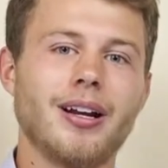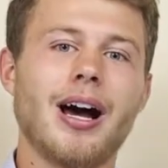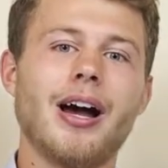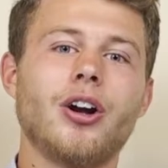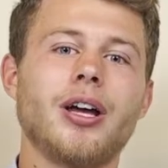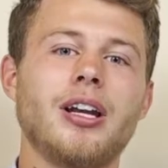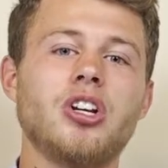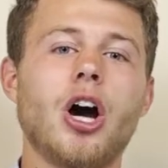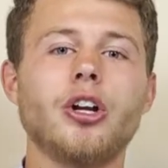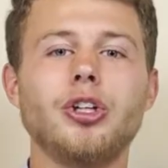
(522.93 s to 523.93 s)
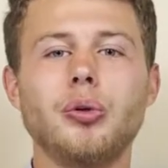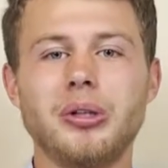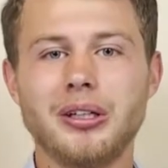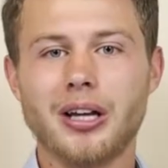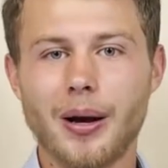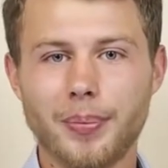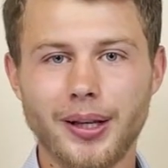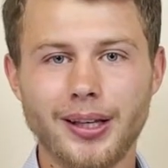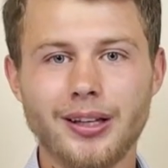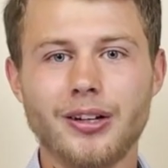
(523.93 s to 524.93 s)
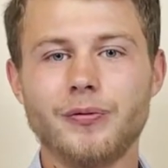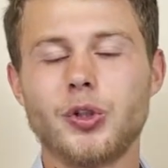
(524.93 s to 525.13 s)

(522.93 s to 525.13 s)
hired a non-union company